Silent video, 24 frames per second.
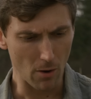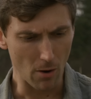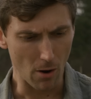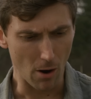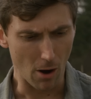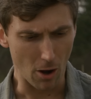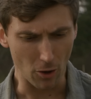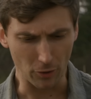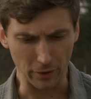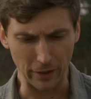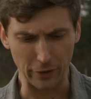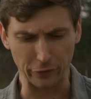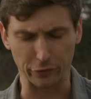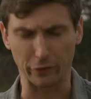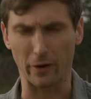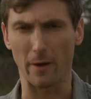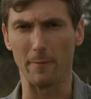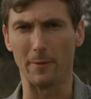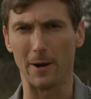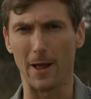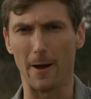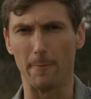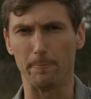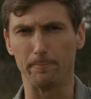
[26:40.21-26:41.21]
Holidays are
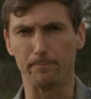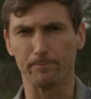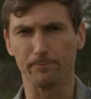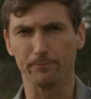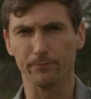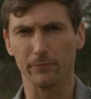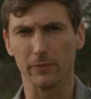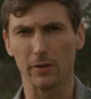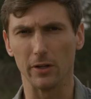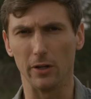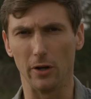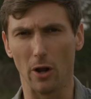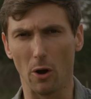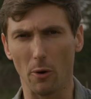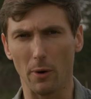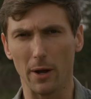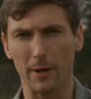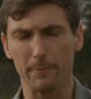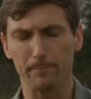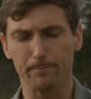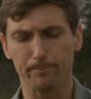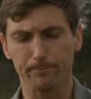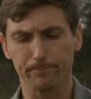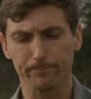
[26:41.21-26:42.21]
coming up. You know what?
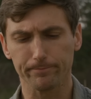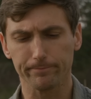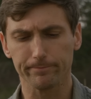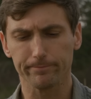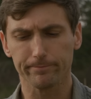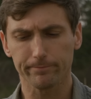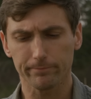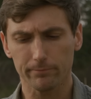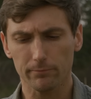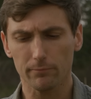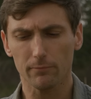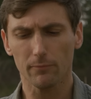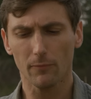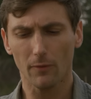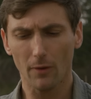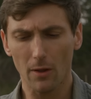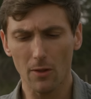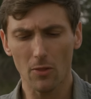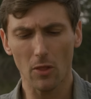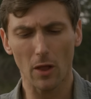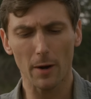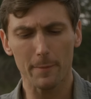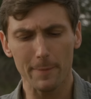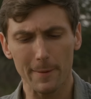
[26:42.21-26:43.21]
A
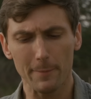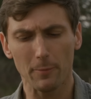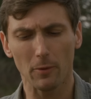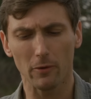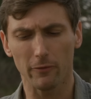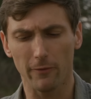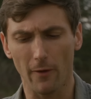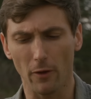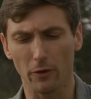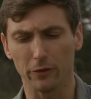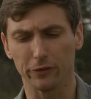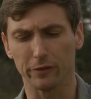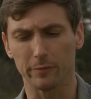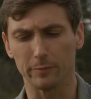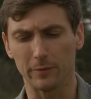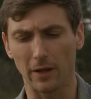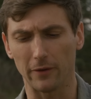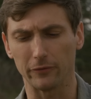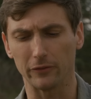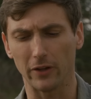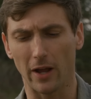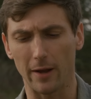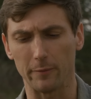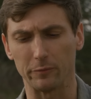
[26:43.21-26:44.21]
lot of people have fallen some
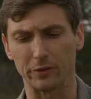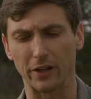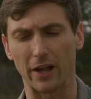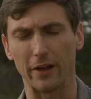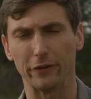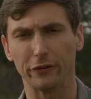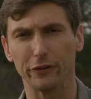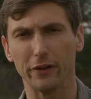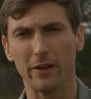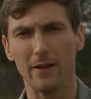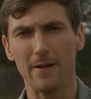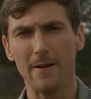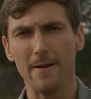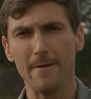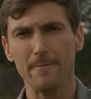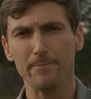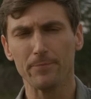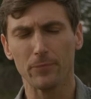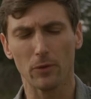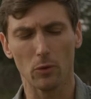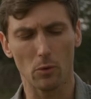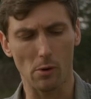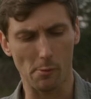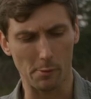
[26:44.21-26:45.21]
tough times, guys.
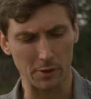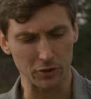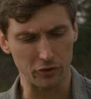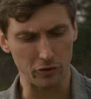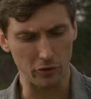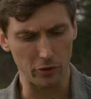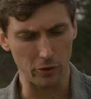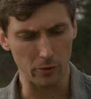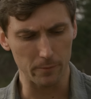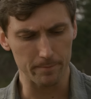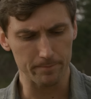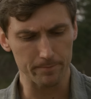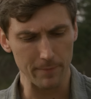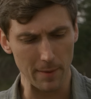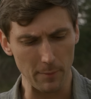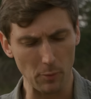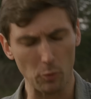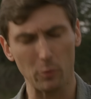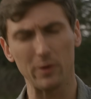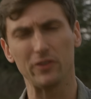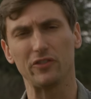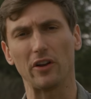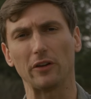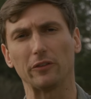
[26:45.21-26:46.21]
What I want you to do, maybe
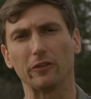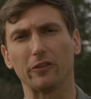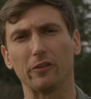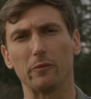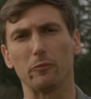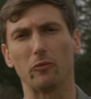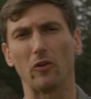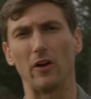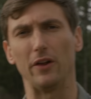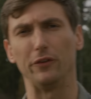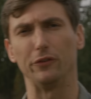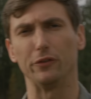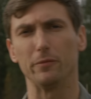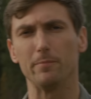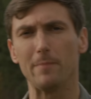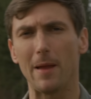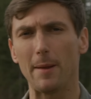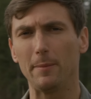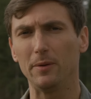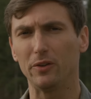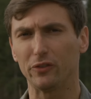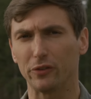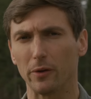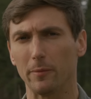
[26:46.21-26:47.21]
reach out to some friends.
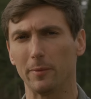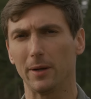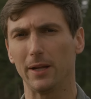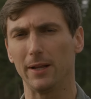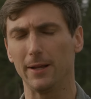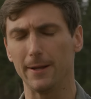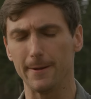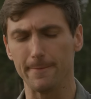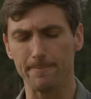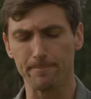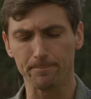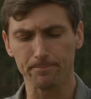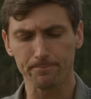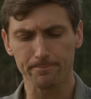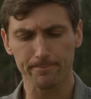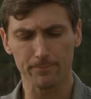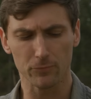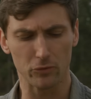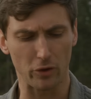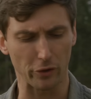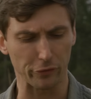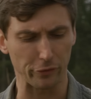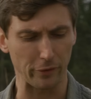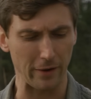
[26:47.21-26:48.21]
Maybe somebody
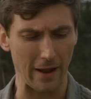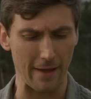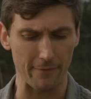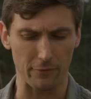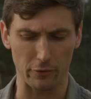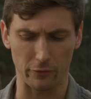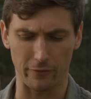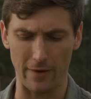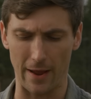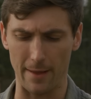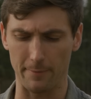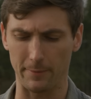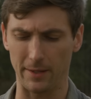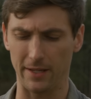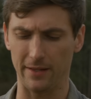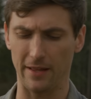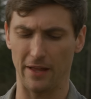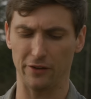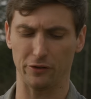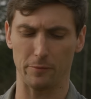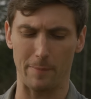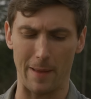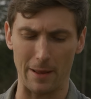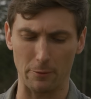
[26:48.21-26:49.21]
doesn't have their family,
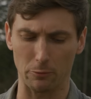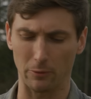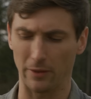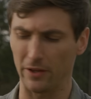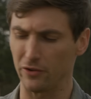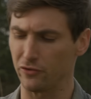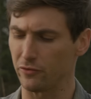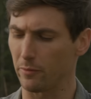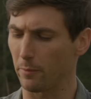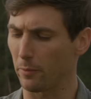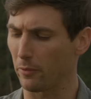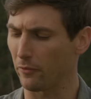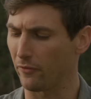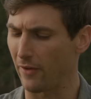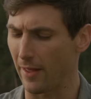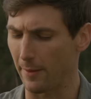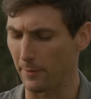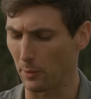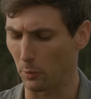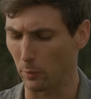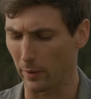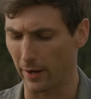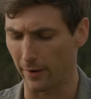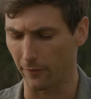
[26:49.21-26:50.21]
has a bad relationship with their family
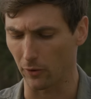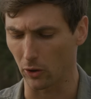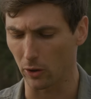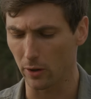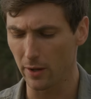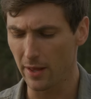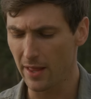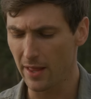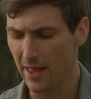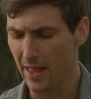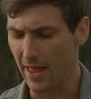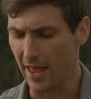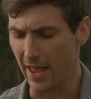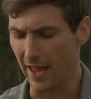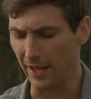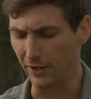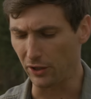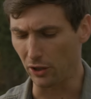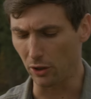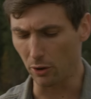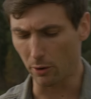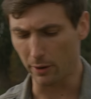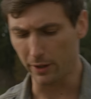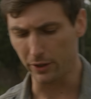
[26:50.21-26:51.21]
or whatever. And
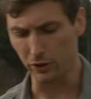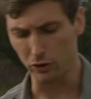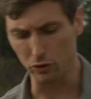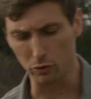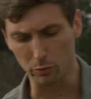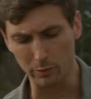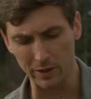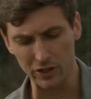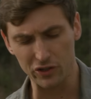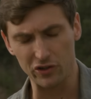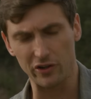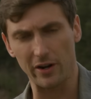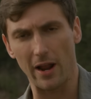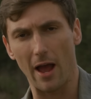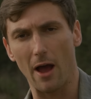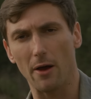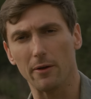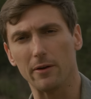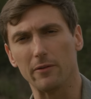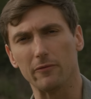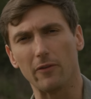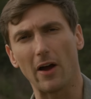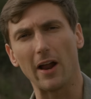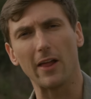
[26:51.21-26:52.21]
you know what? You reaching out
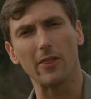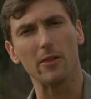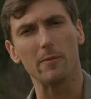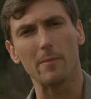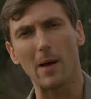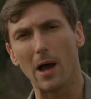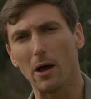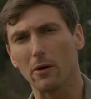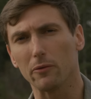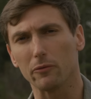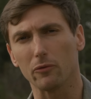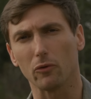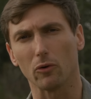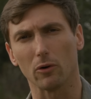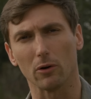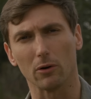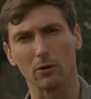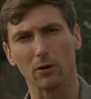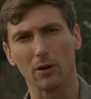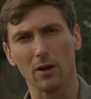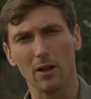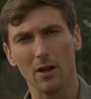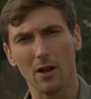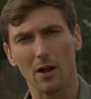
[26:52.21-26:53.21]
and inviting them out
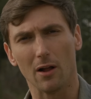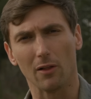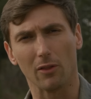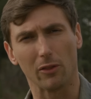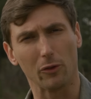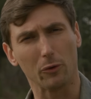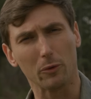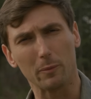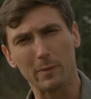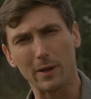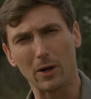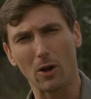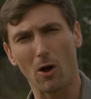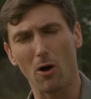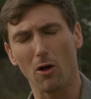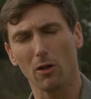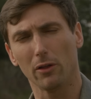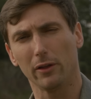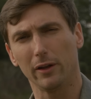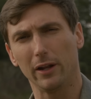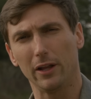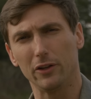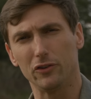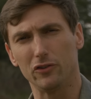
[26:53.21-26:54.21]
for a little bit of
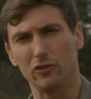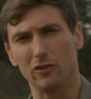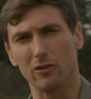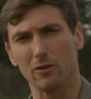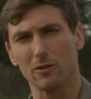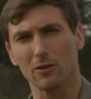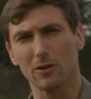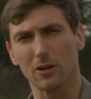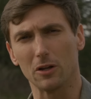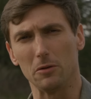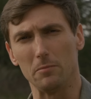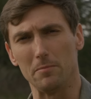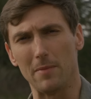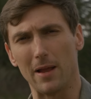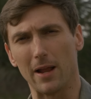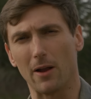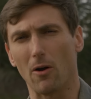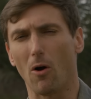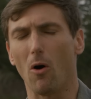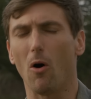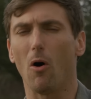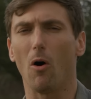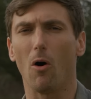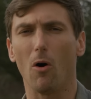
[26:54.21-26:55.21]
holiday cheer could make
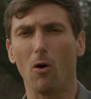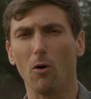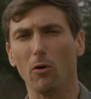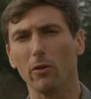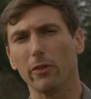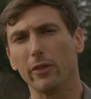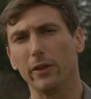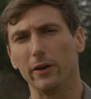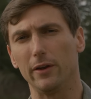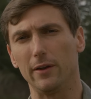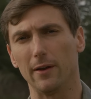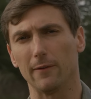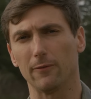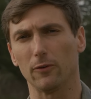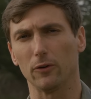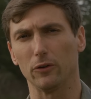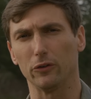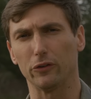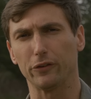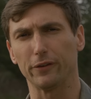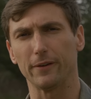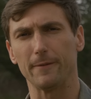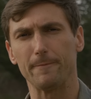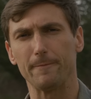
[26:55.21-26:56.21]
all the
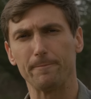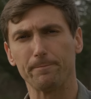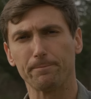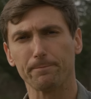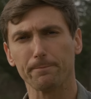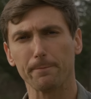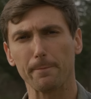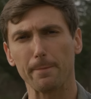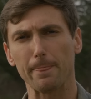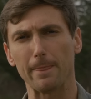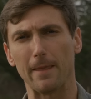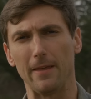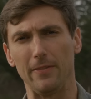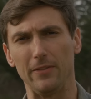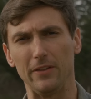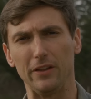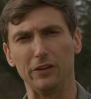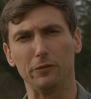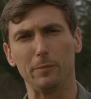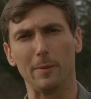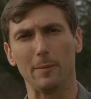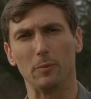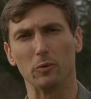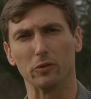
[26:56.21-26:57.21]
difference in these
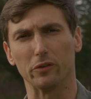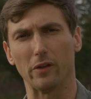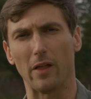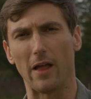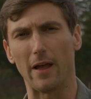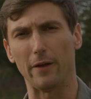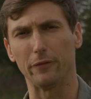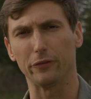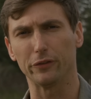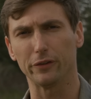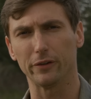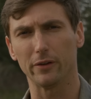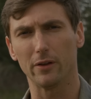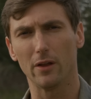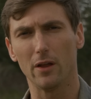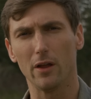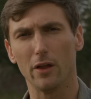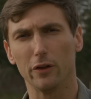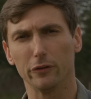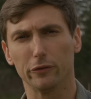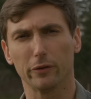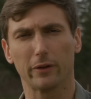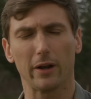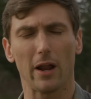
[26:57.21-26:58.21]
people's lives.
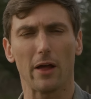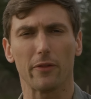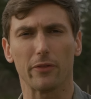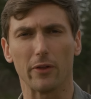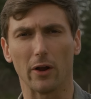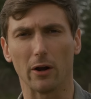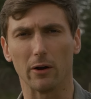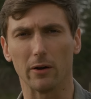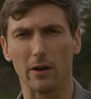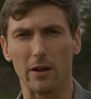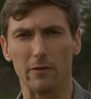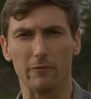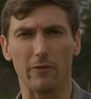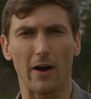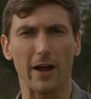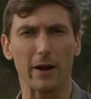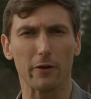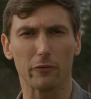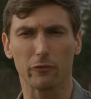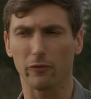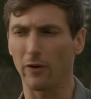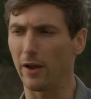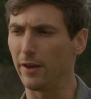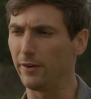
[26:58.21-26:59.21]
So get out there, invite a
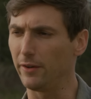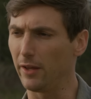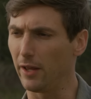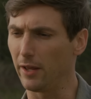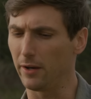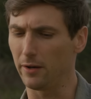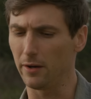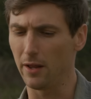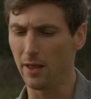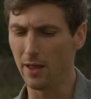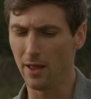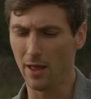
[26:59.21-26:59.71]
friend in.